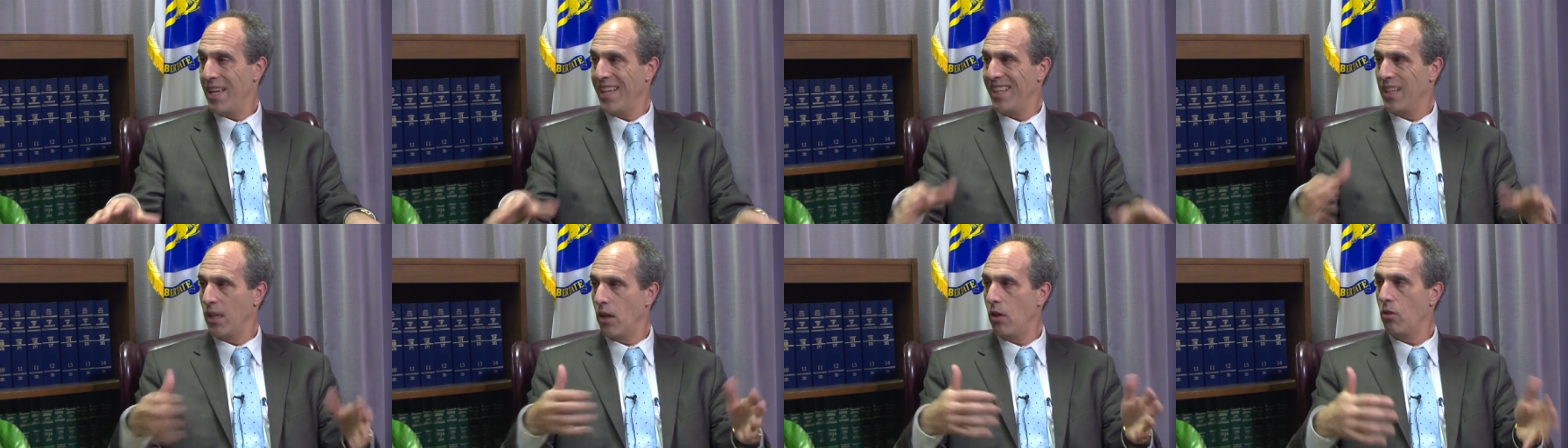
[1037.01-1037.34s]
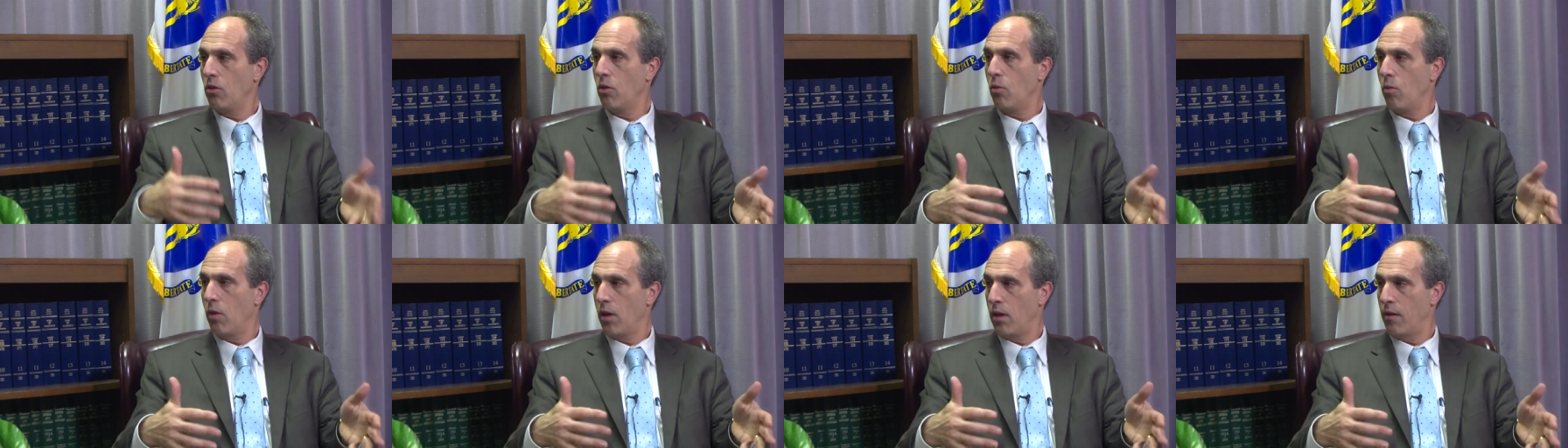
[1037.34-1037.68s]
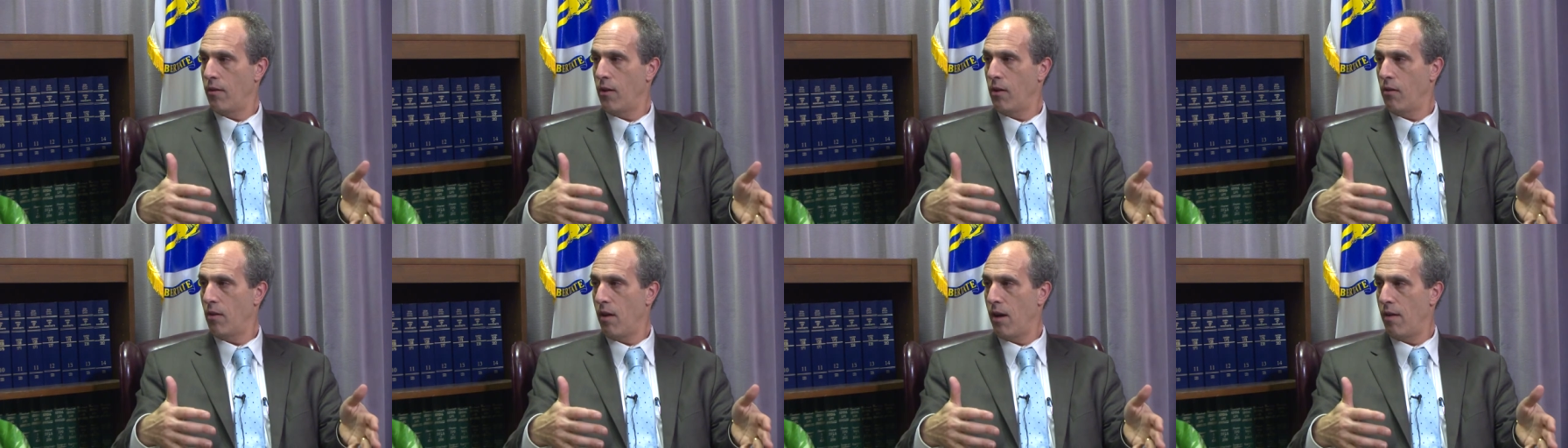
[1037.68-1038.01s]
and go to one
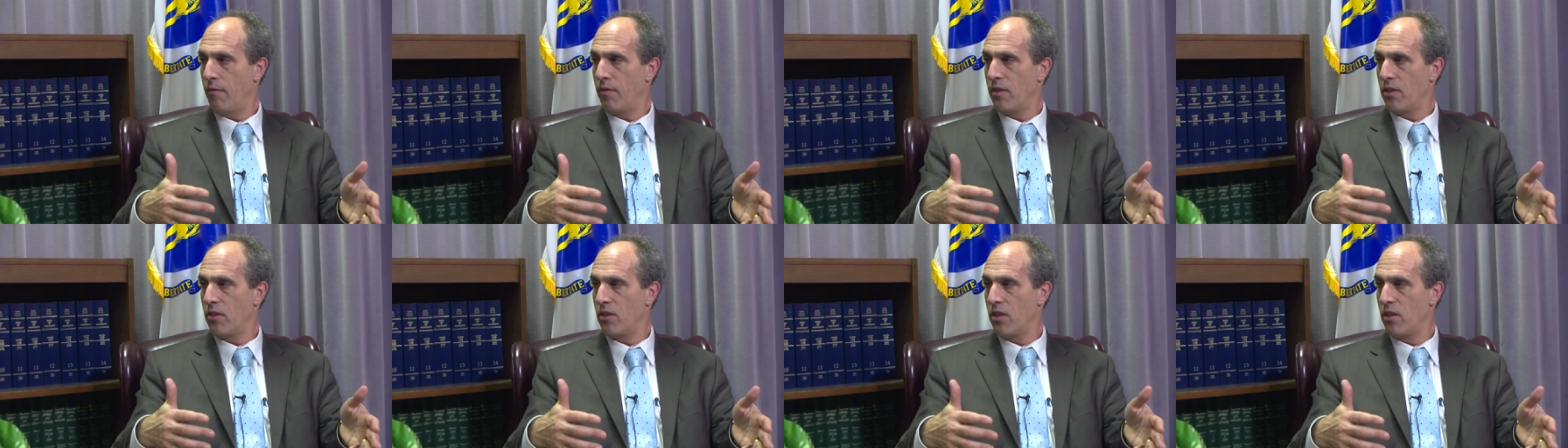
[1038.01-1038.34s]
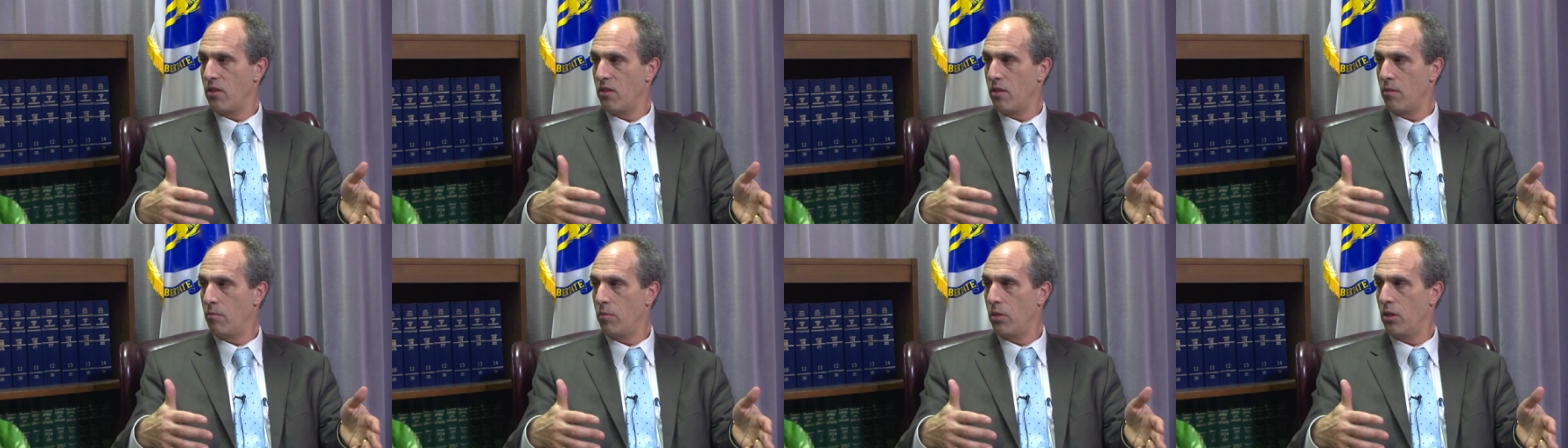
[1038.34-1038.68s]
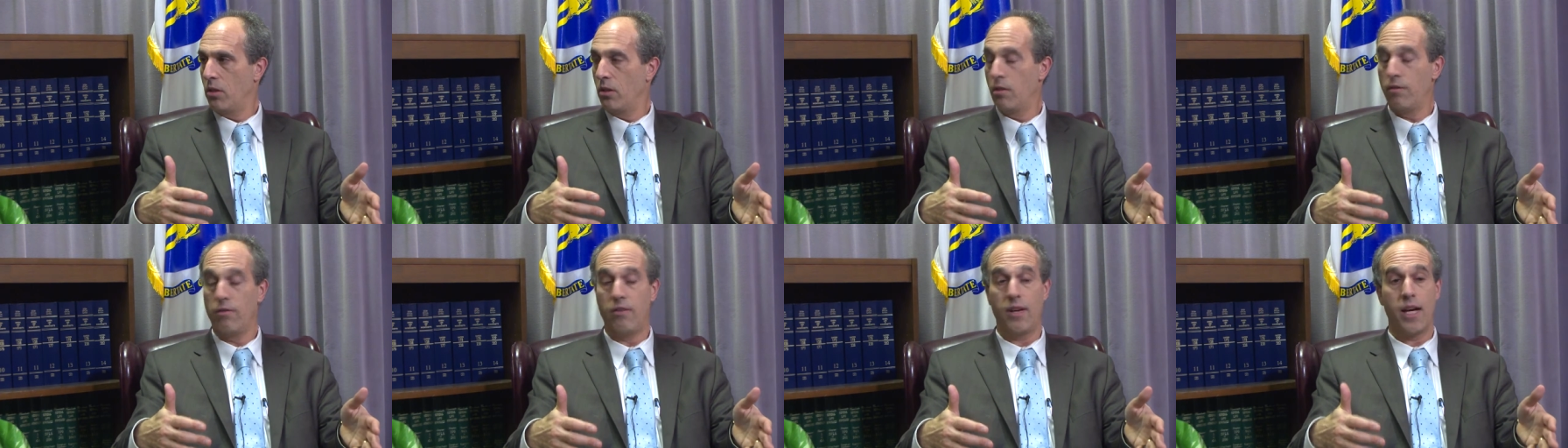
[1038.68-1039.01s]
of our offices and
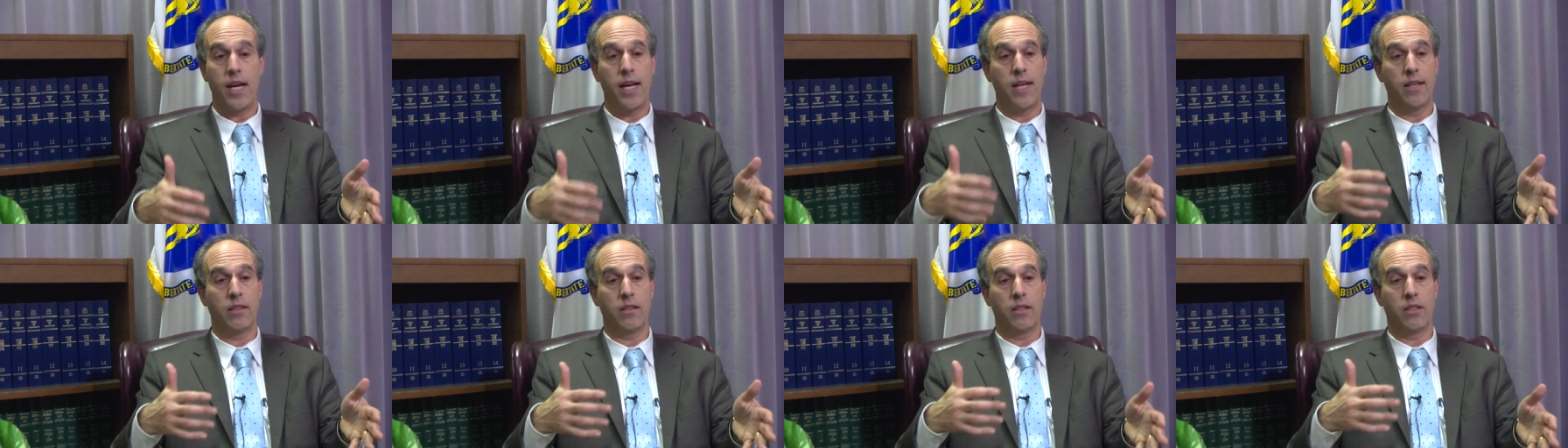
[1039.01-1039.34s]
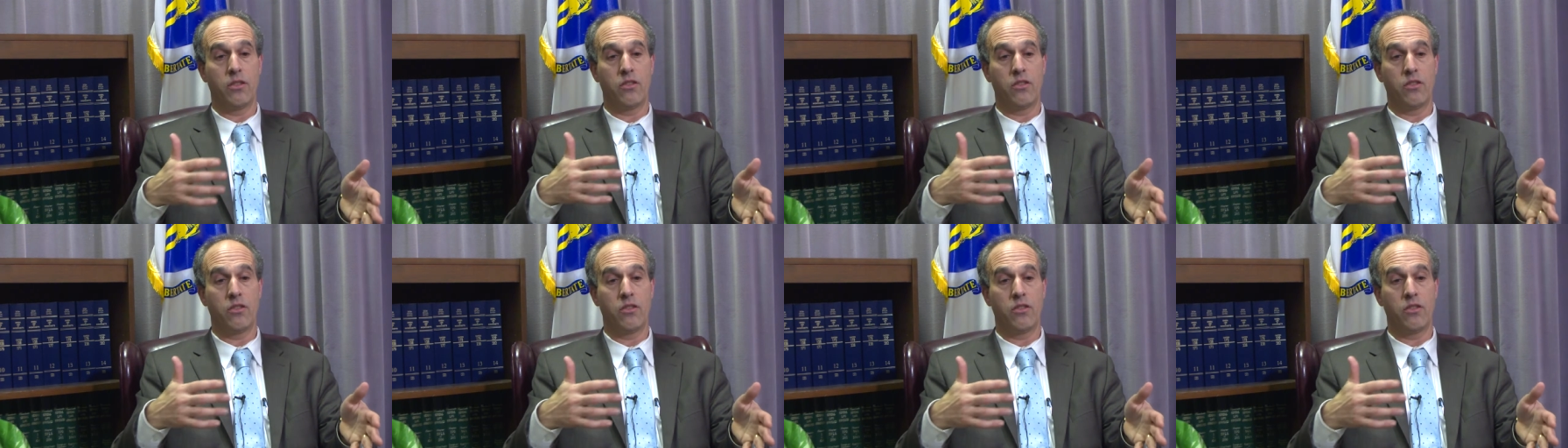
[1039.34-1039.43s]
pull a file